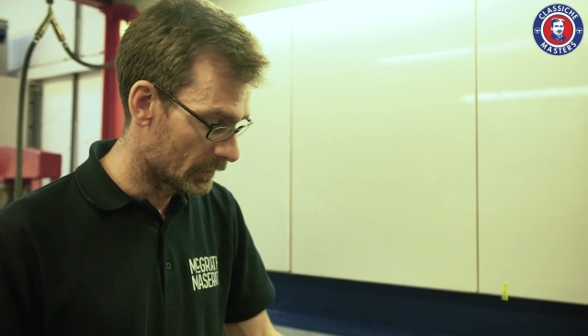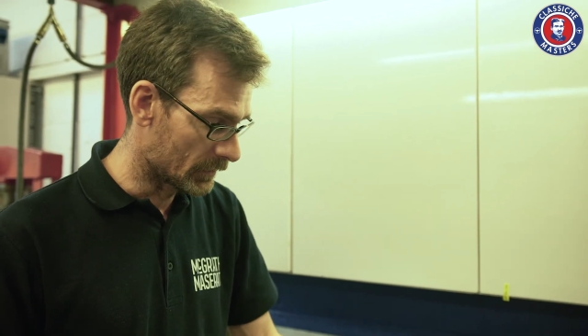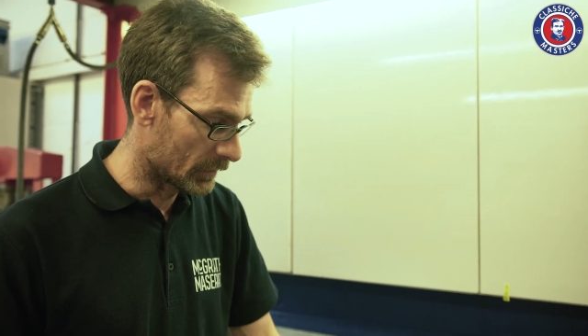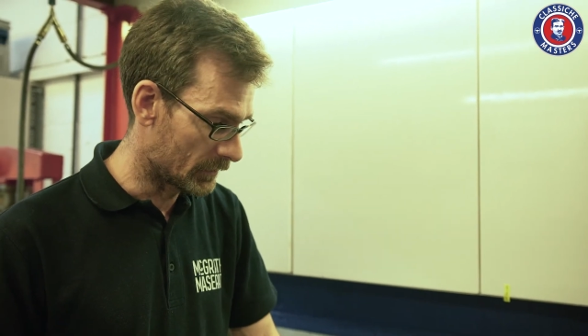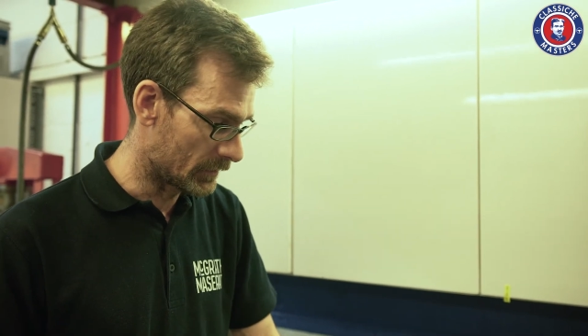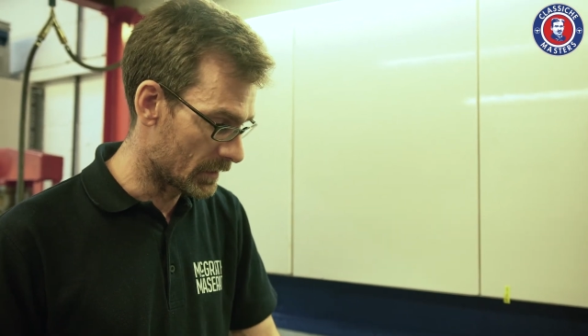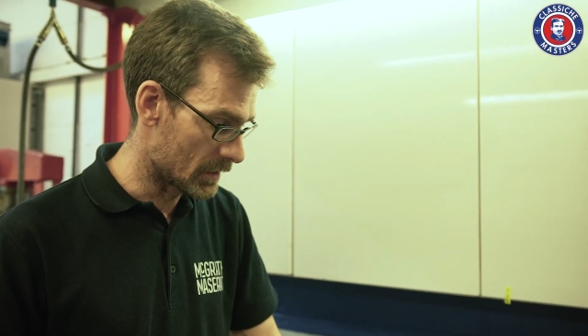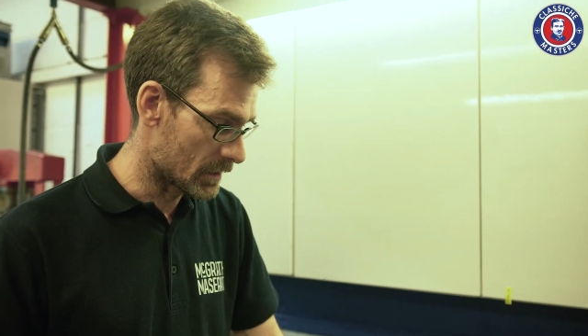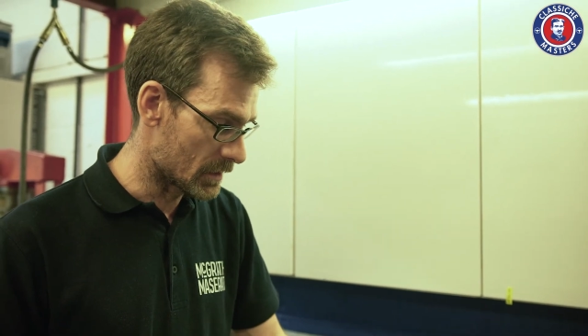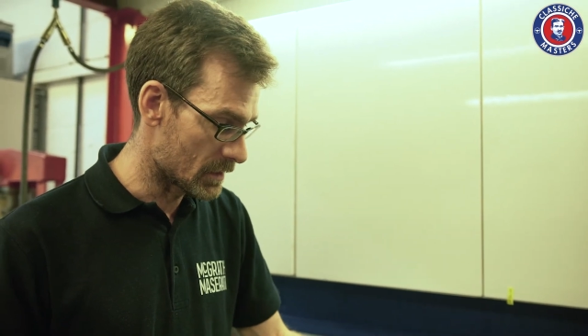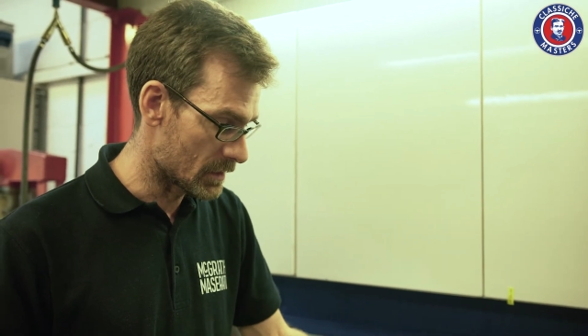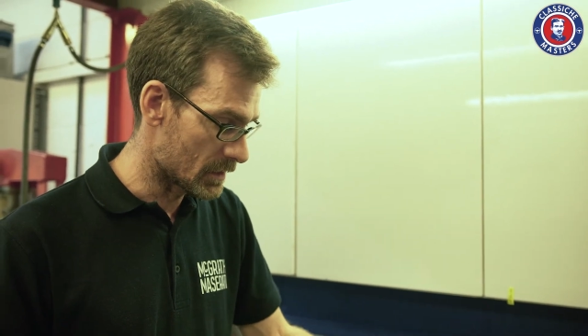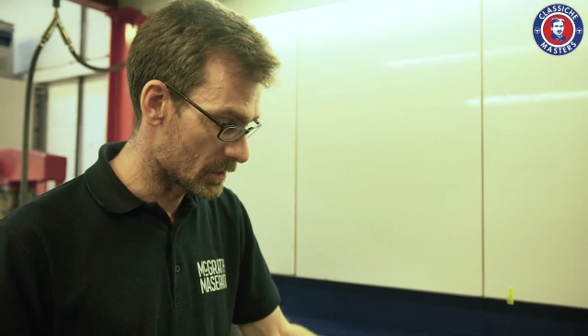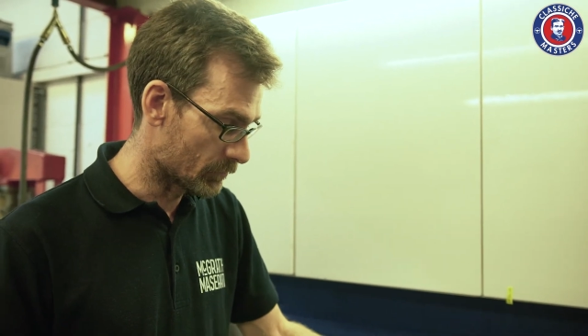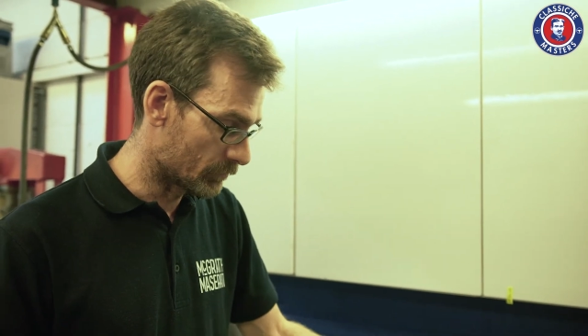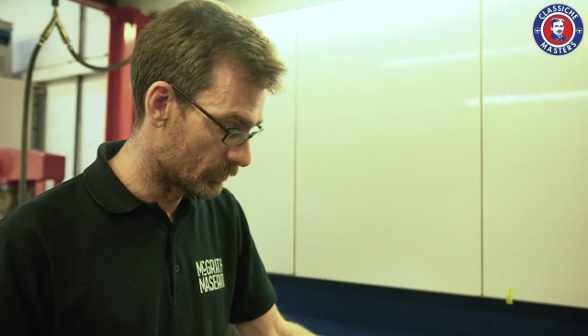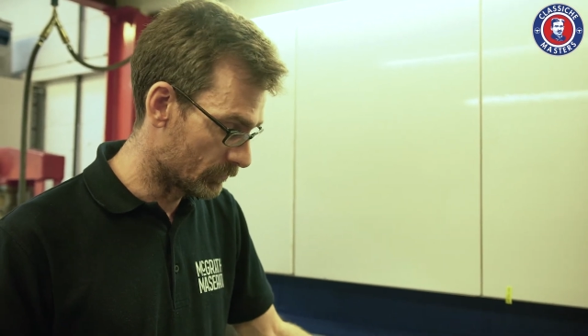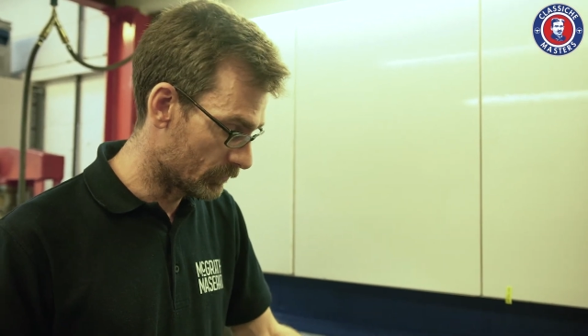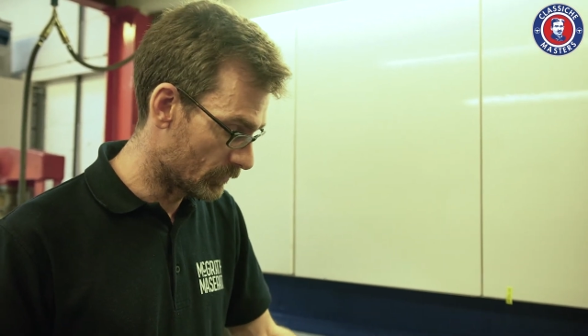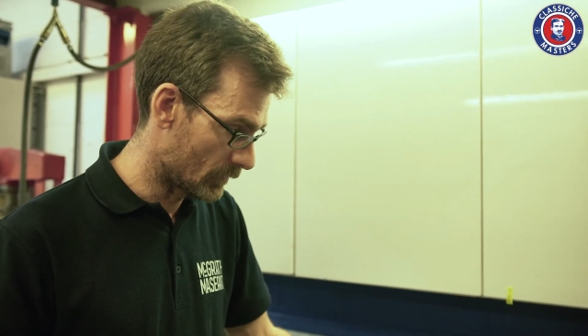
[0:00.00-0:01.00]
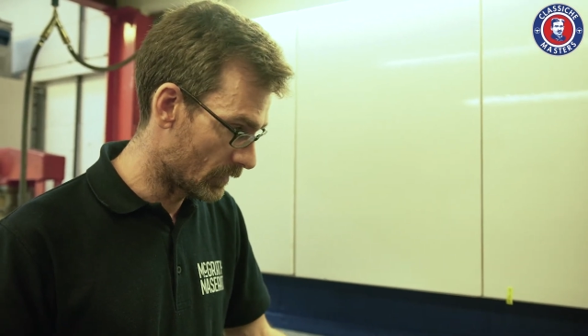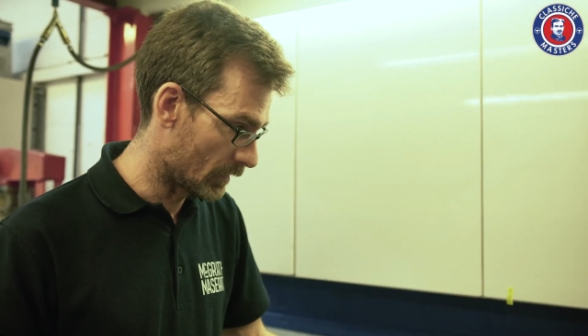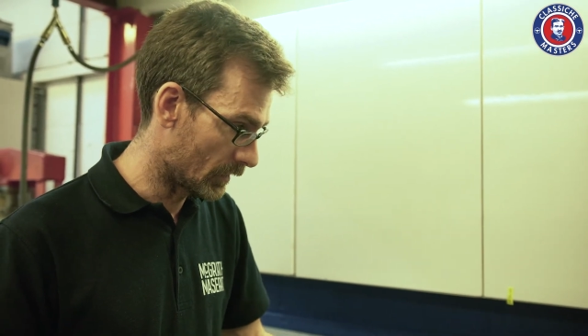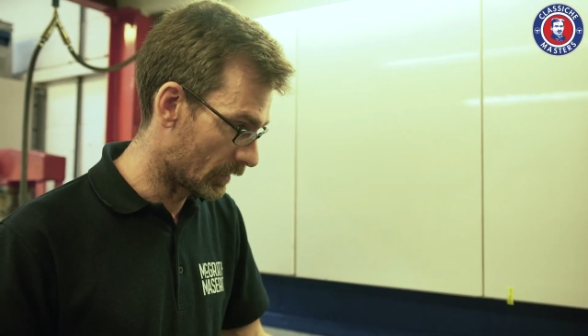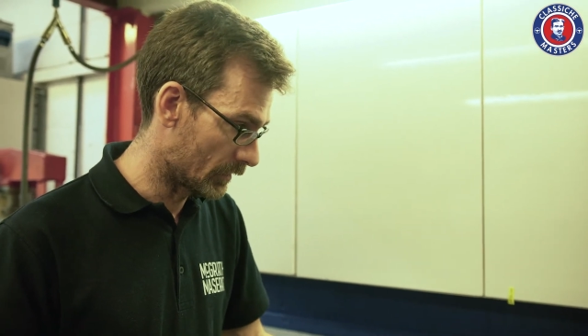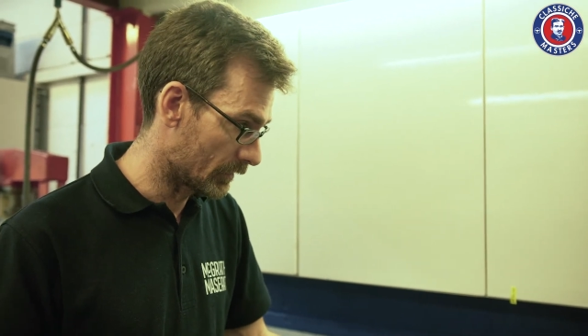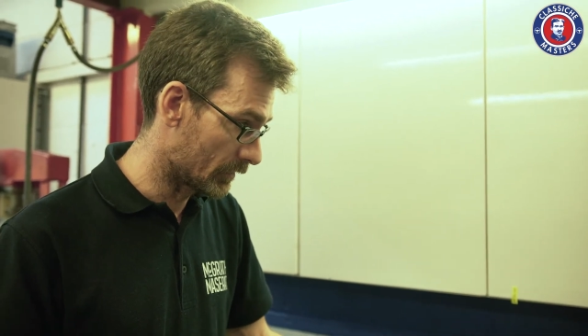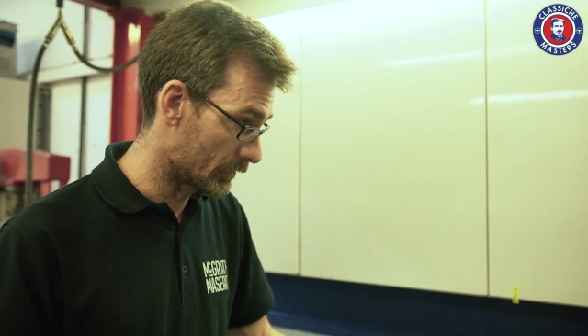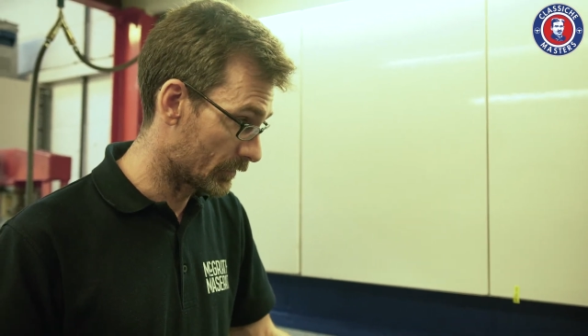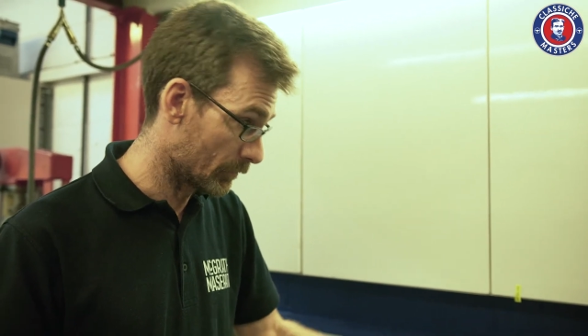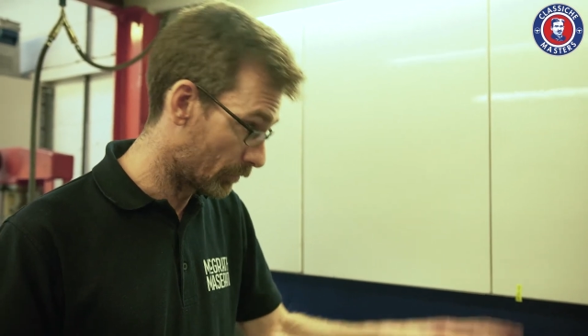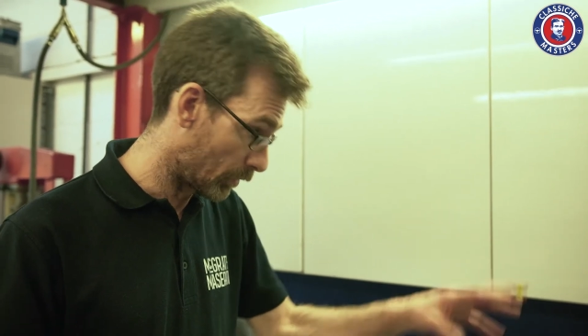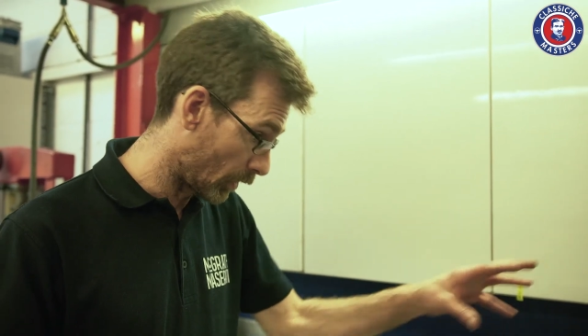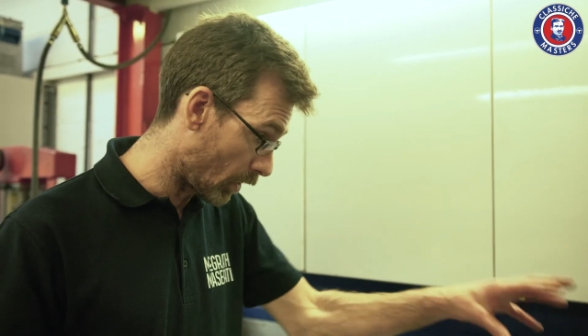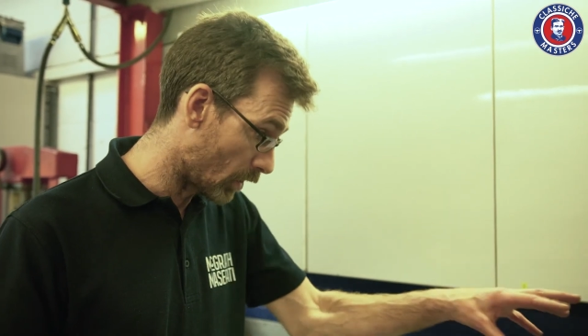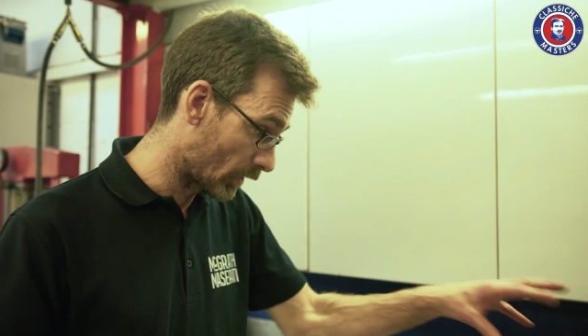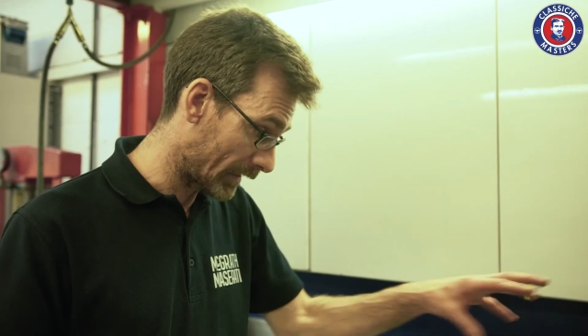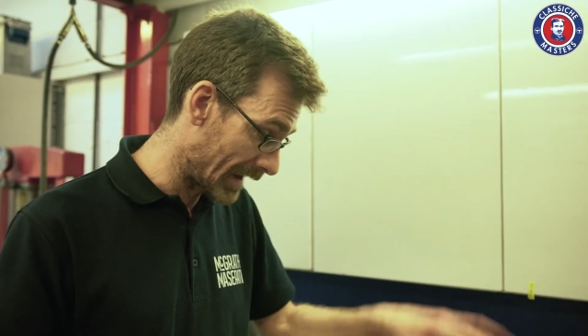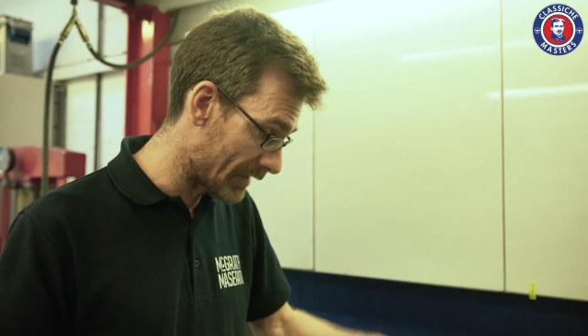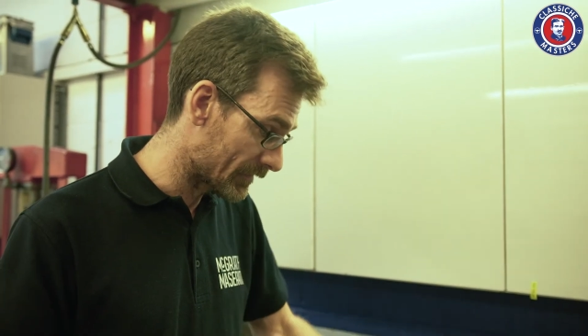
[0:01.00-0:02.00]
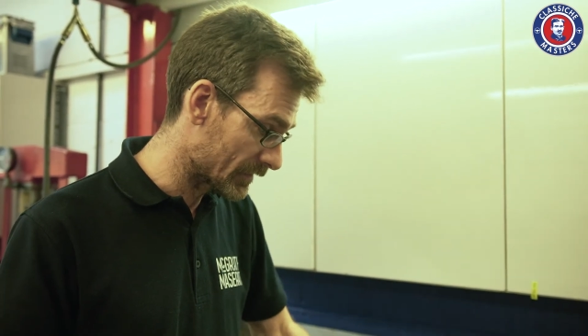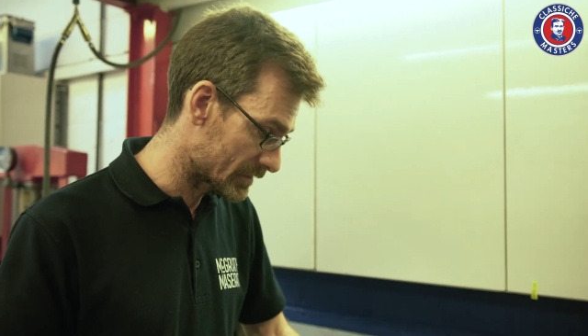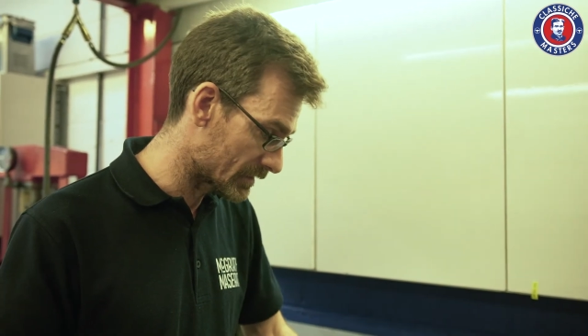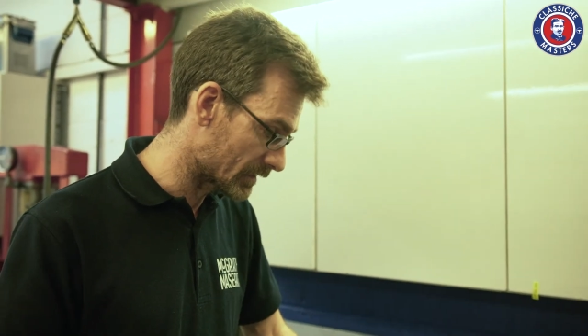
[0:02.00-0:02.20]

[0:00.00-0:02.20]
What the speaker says: The block and the